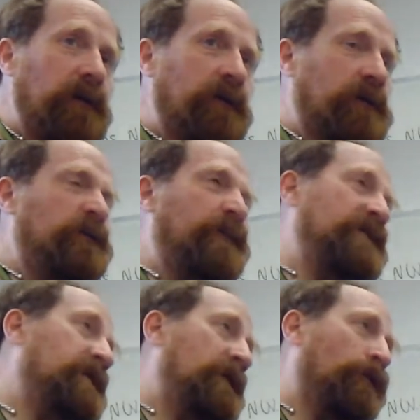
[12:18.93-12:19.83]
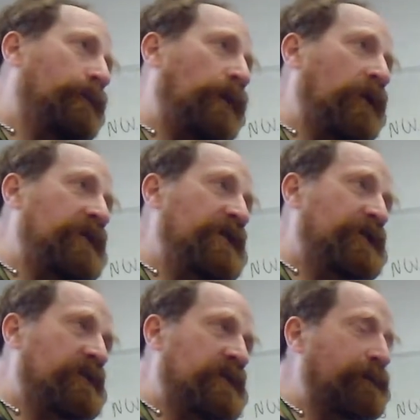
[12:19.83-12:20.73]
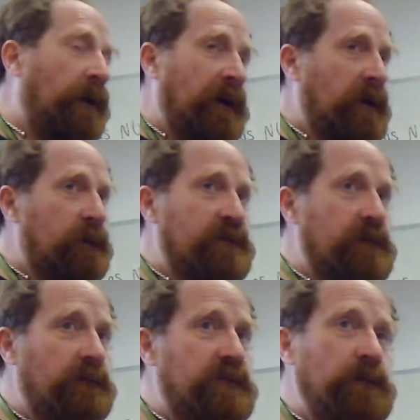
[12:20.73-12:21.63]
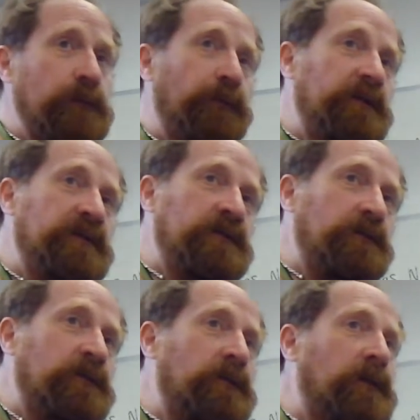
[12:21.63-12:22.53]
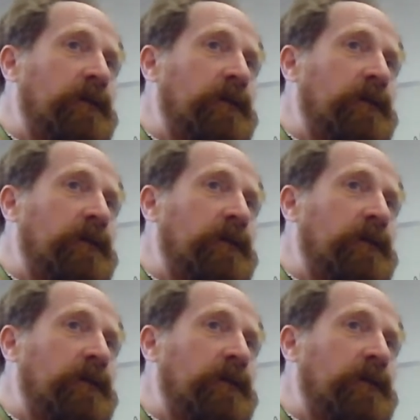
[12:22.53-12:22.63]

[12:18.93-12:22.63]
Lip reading: That you've basically got politicians buying themselves into a priesthood,